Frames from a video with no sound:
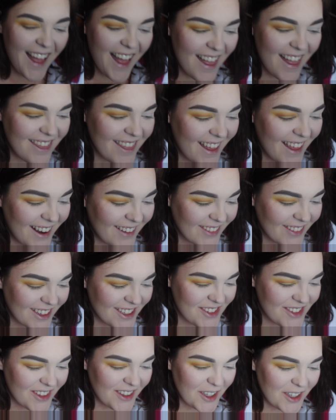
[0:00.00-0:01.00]
and then I'm
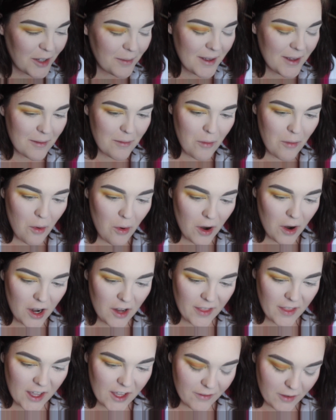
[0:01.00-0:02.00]
going to do a little bit
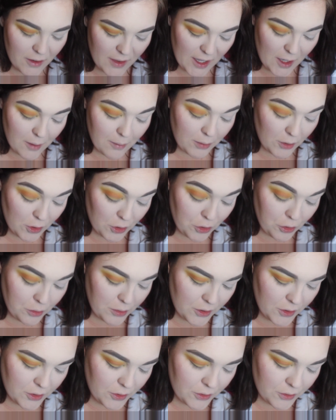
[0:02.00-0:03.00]
more like of a like a blue
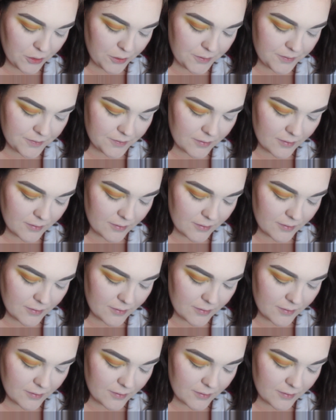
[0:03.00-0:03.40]
blue